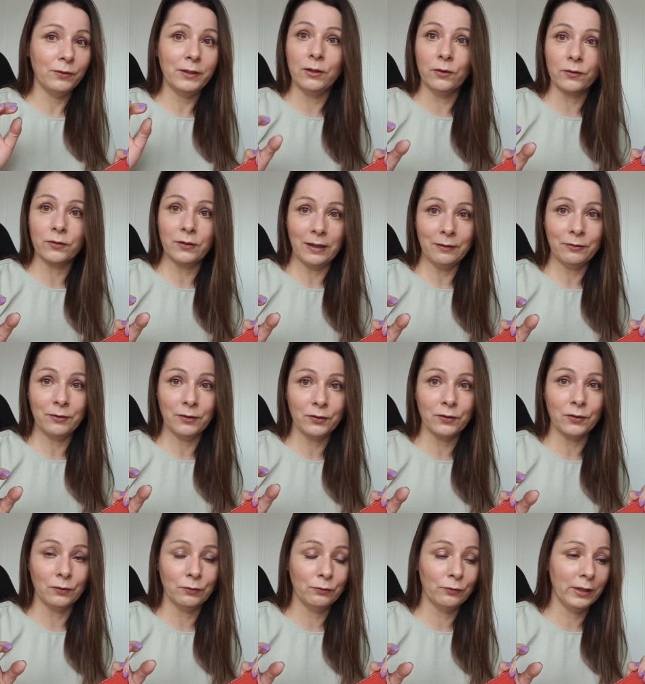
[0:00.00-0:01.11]
He looks after
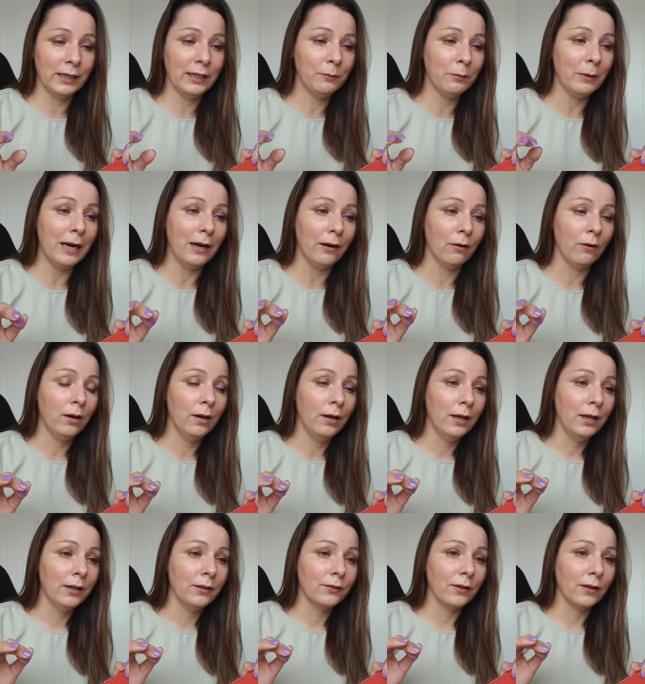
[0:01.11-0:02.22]
stuff really well.
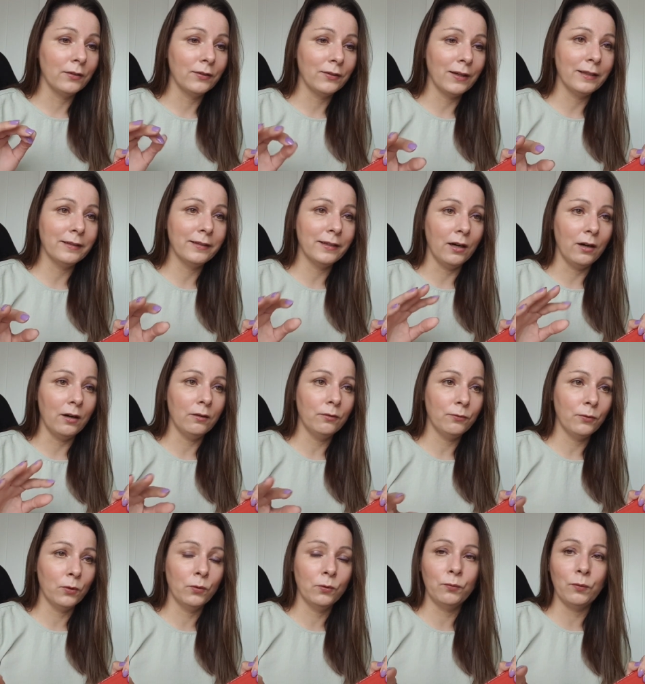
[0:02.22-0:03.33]
So I sent it off,
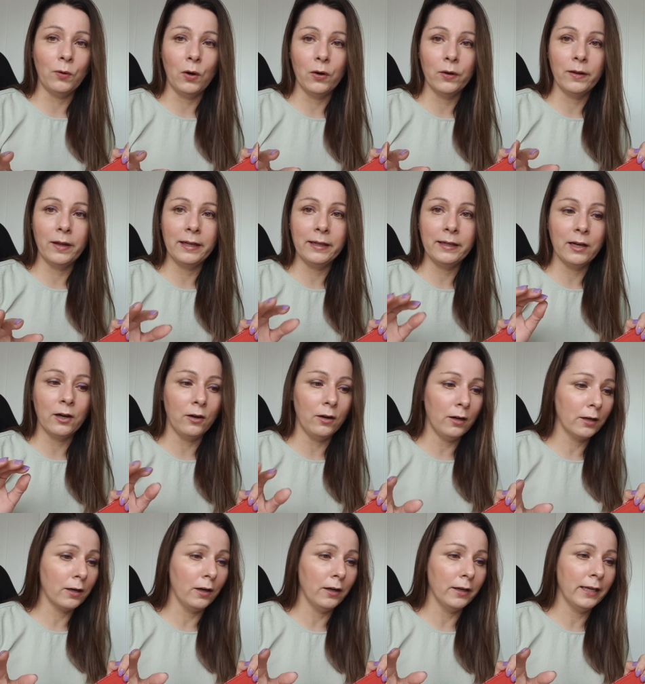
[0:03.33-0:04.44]
all fine. Then you got
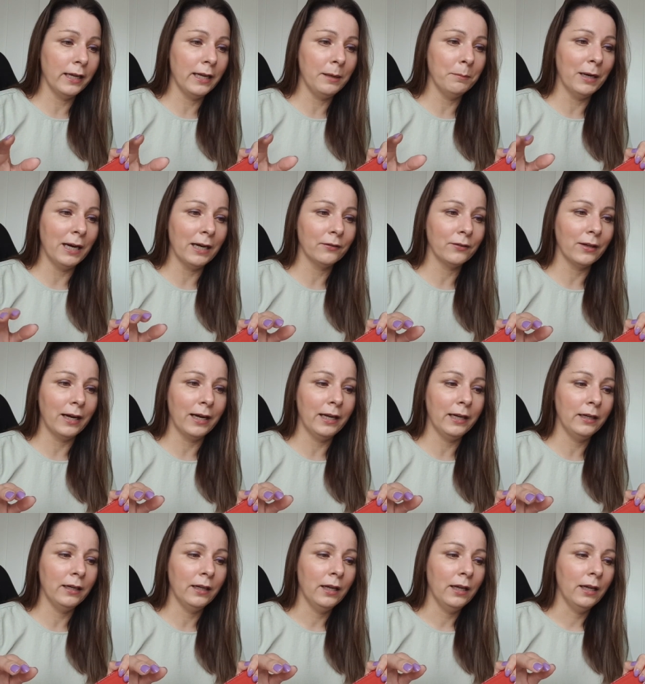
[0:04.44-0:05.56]
I got an email
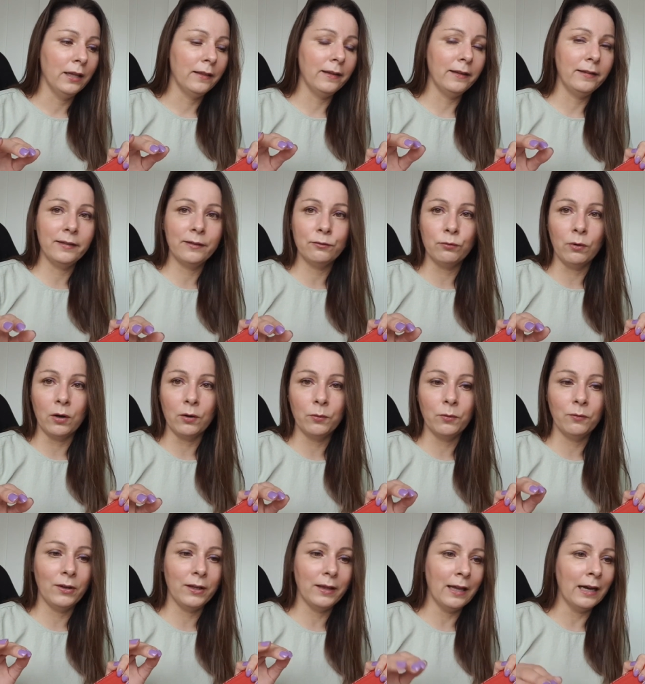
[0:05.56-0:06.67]
saying this is wrong
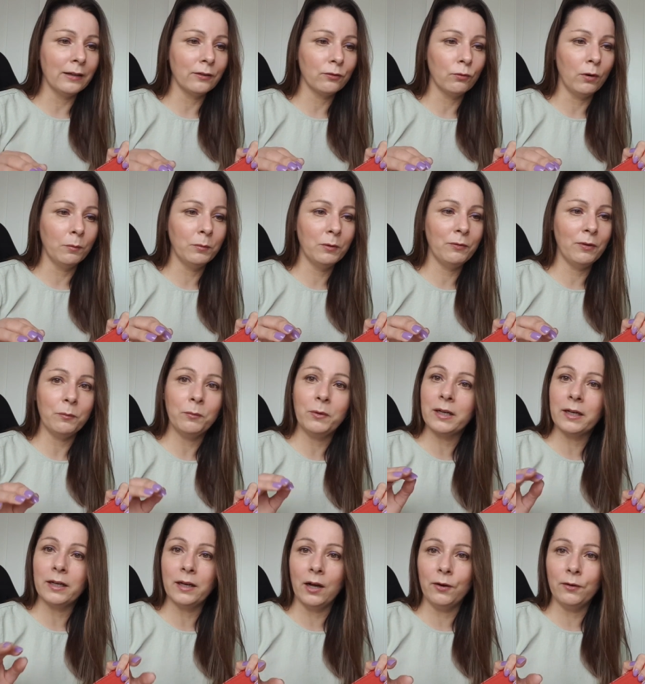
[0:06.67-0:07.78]
with it, that's wrong with it. We
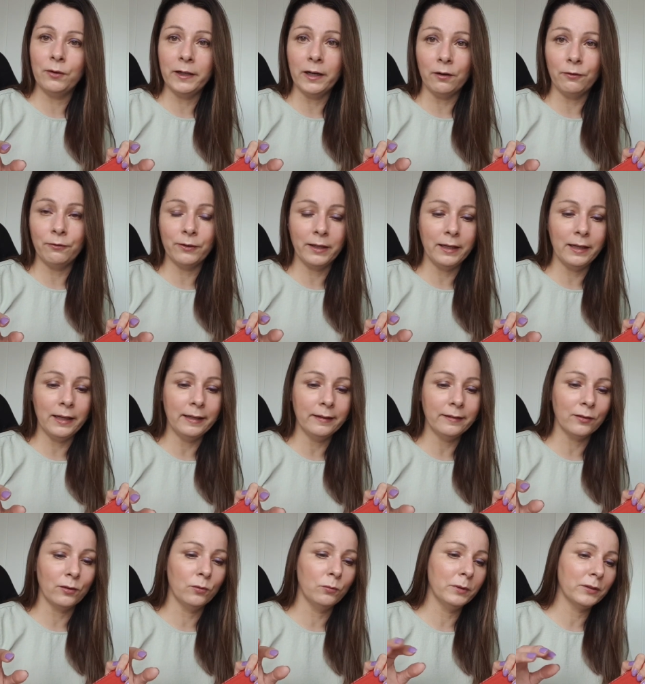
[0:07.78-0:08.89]
can only offer you
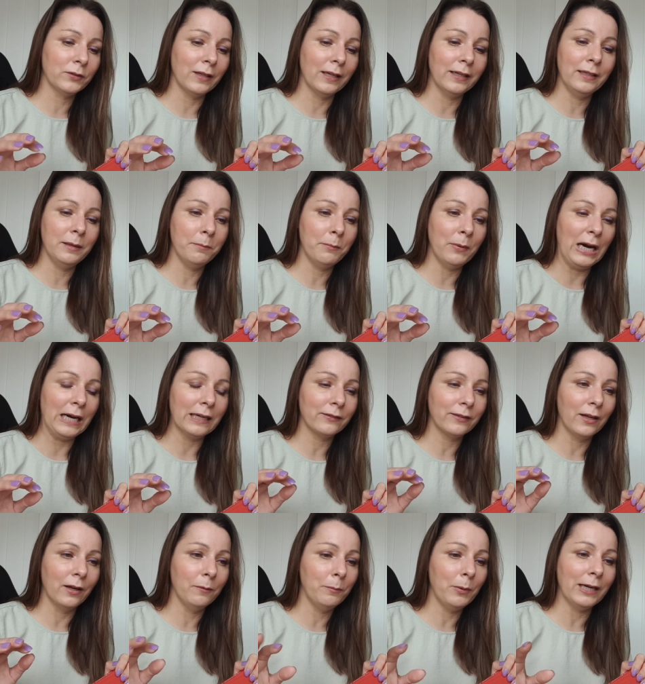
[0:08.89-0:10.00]
this, or we'll send it back.
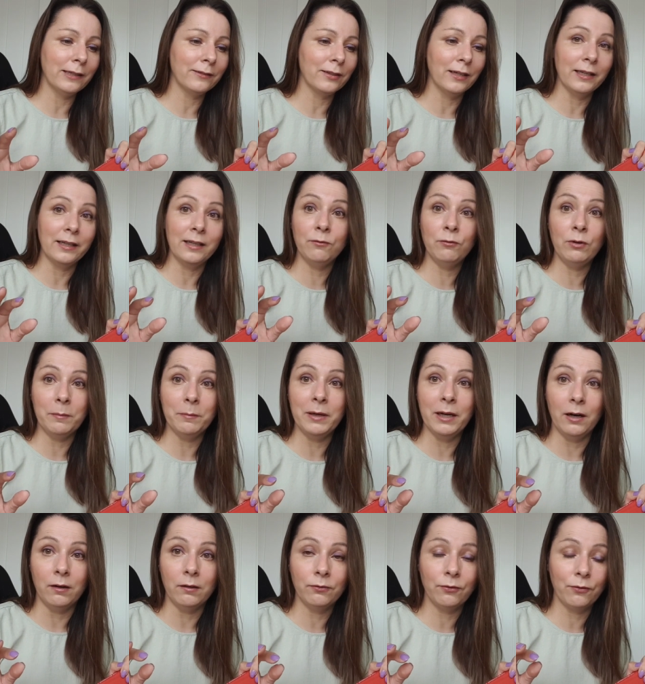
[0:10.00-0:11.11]
So basically, they ripped me
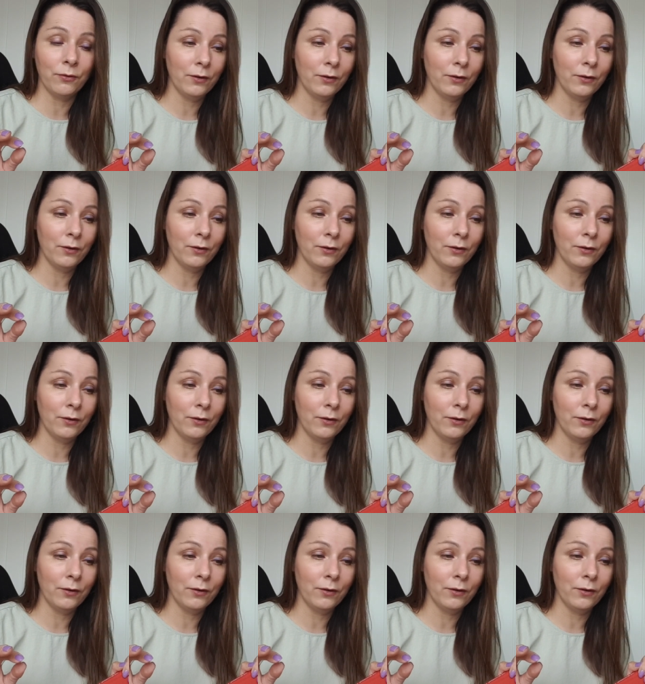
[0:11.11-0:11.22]
off.